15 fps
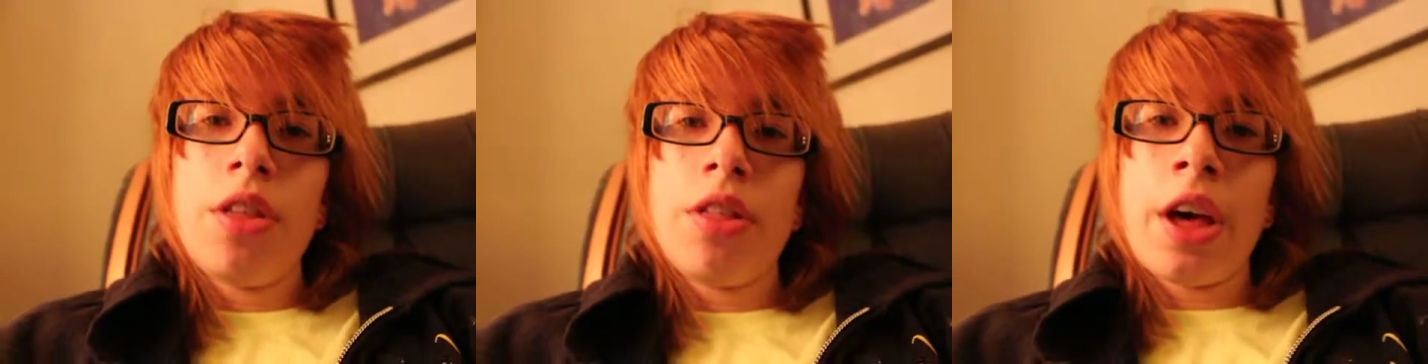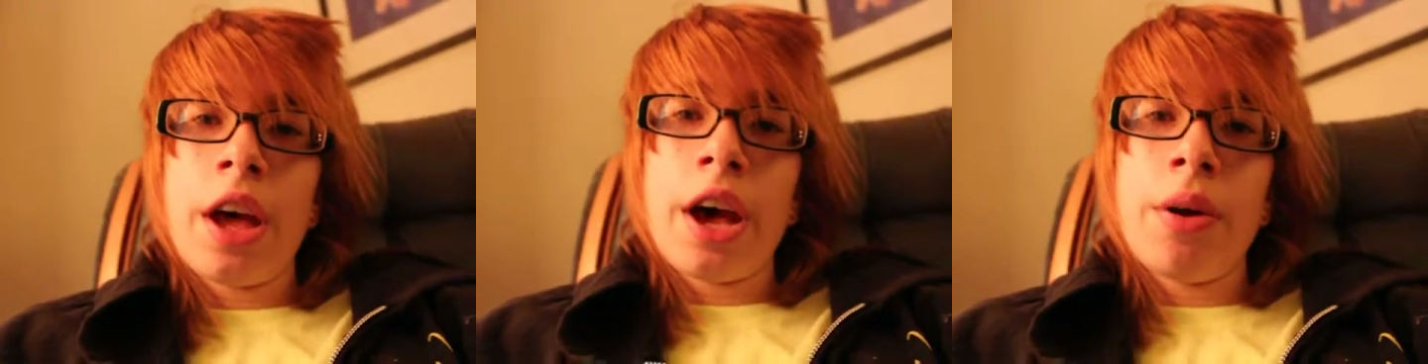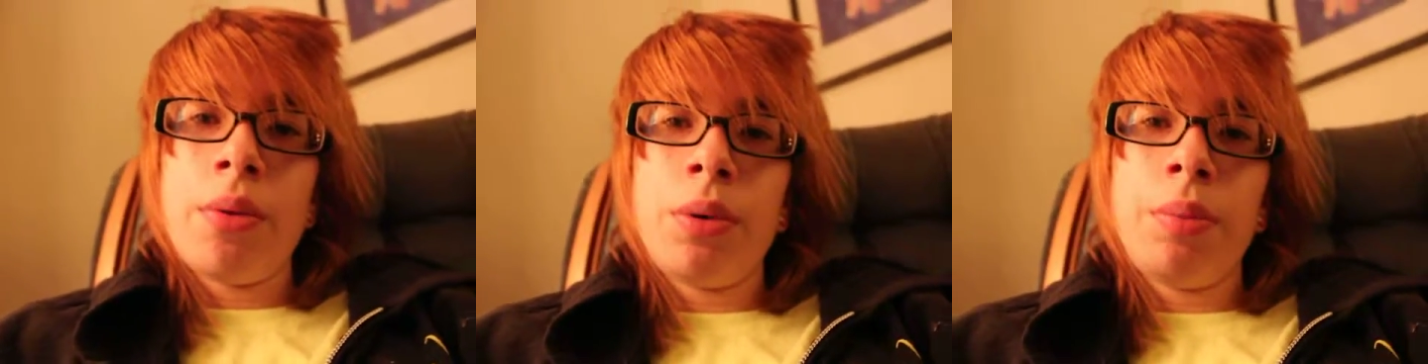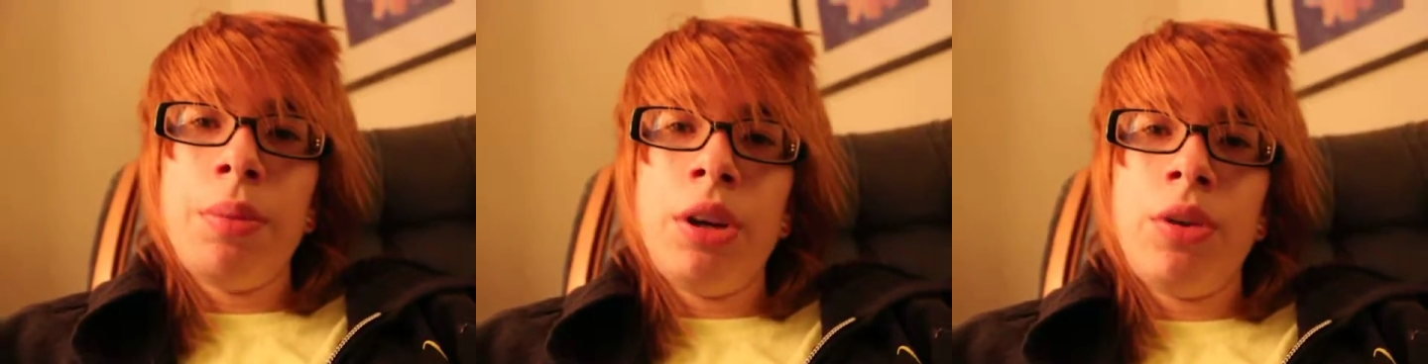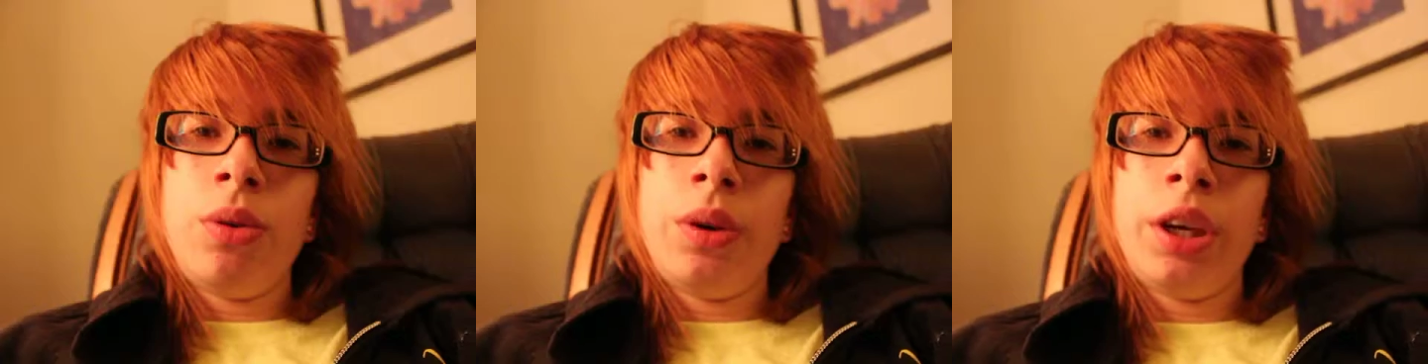that I will
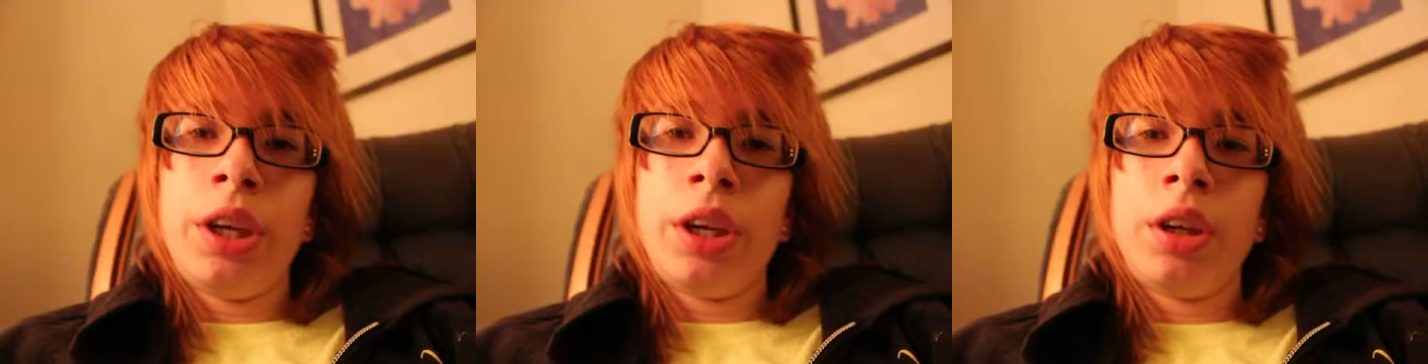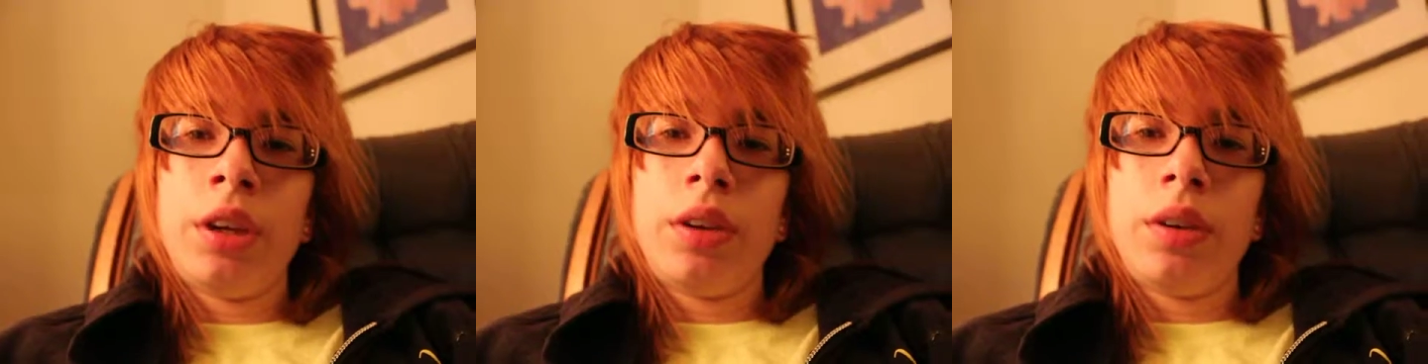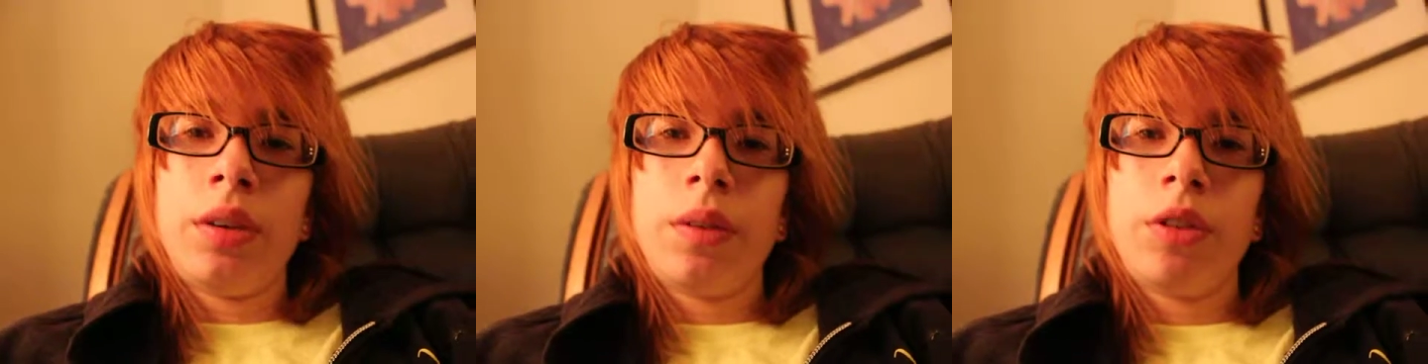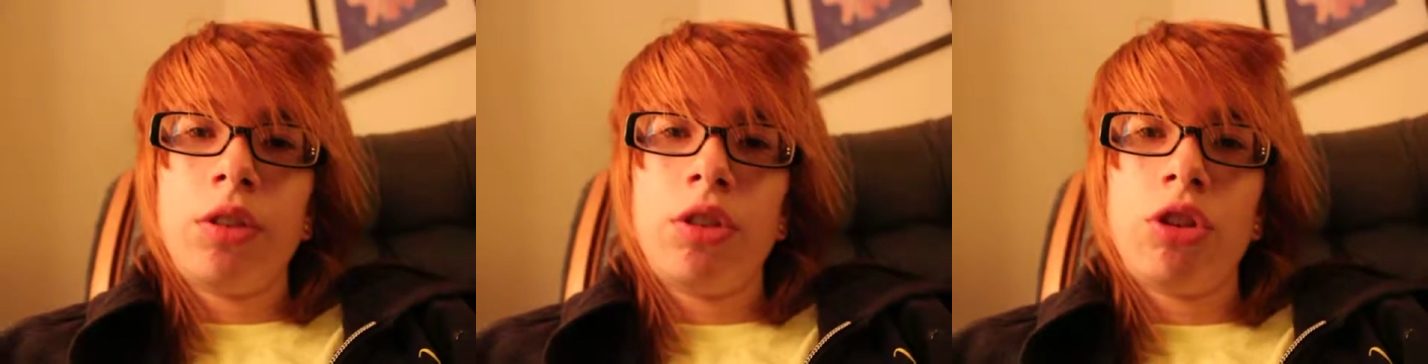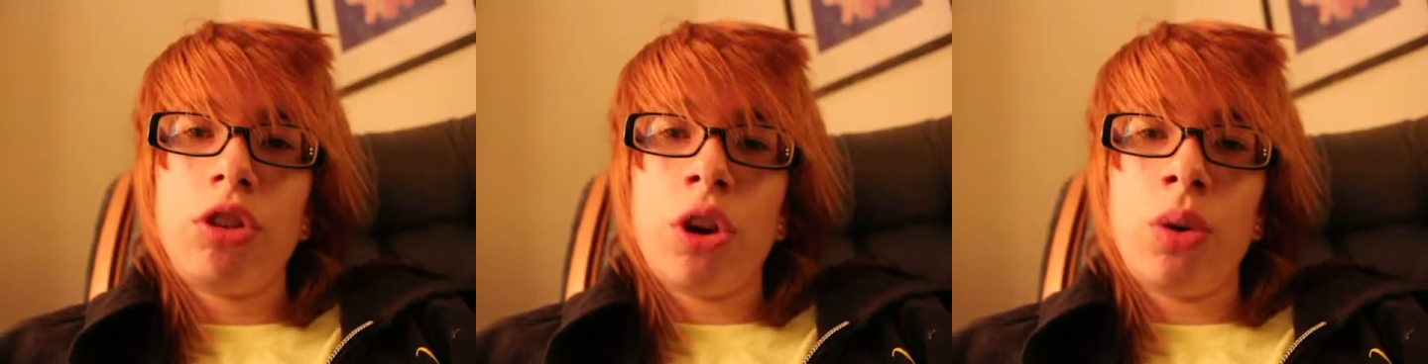be doing
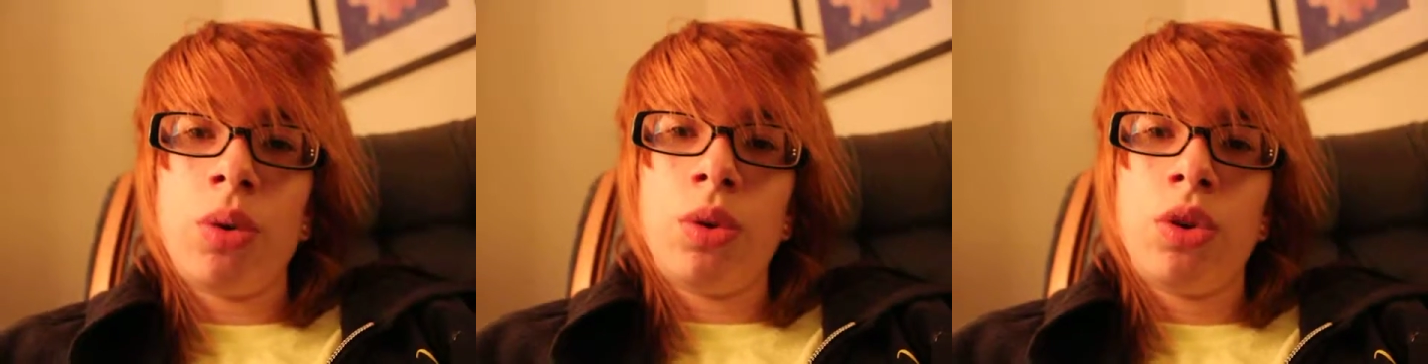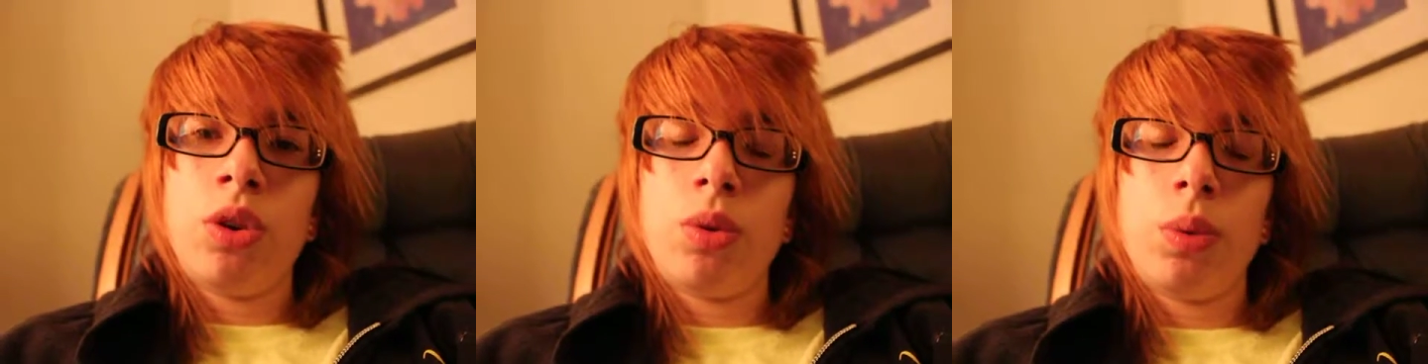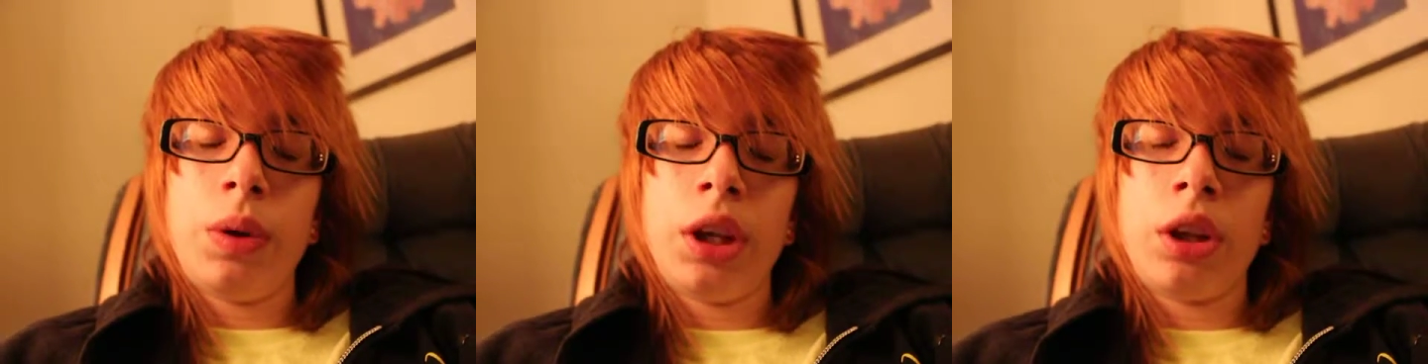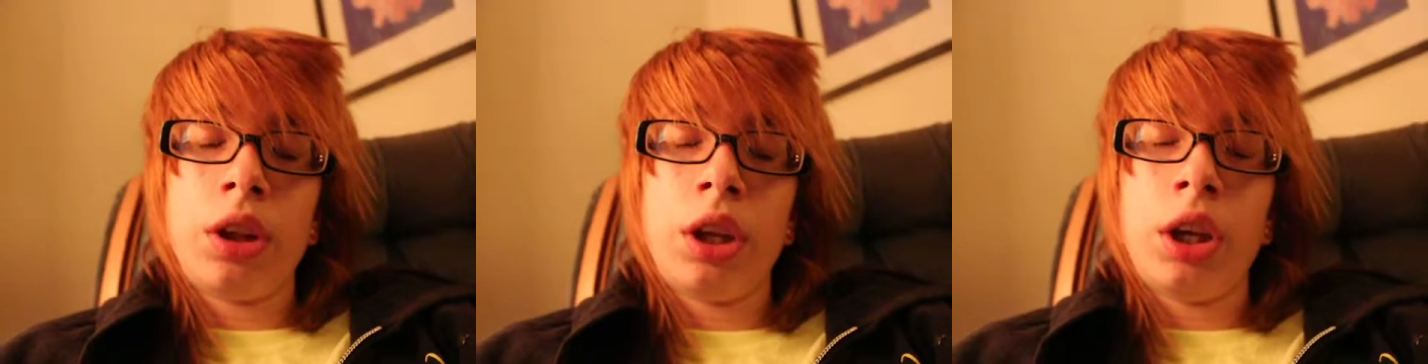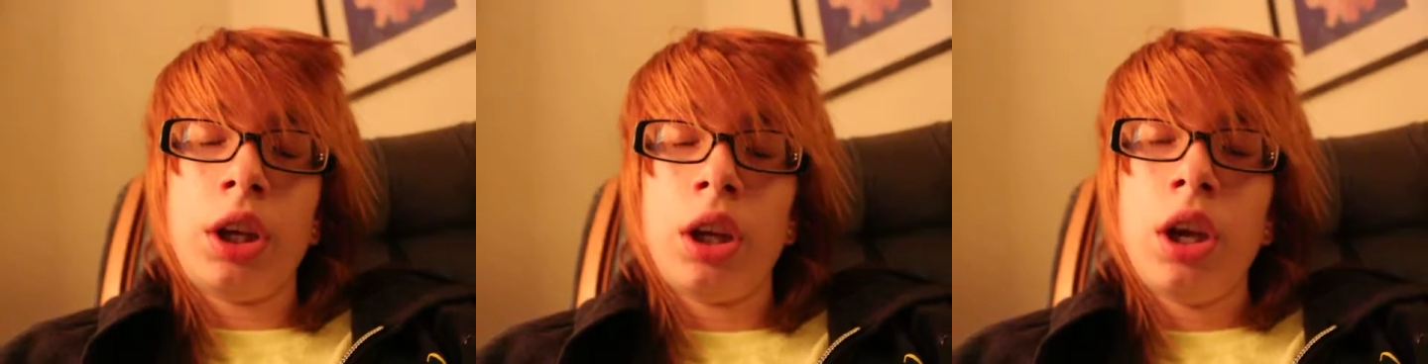shows
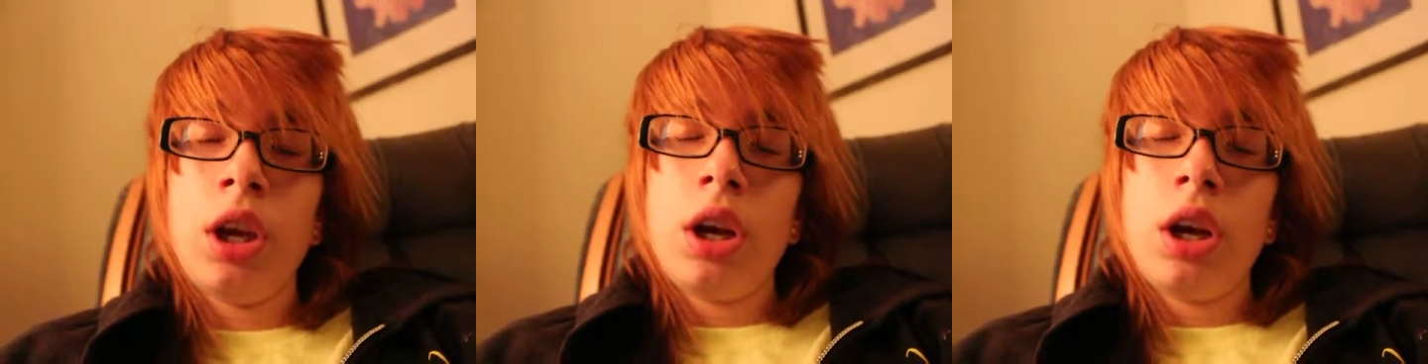weekly.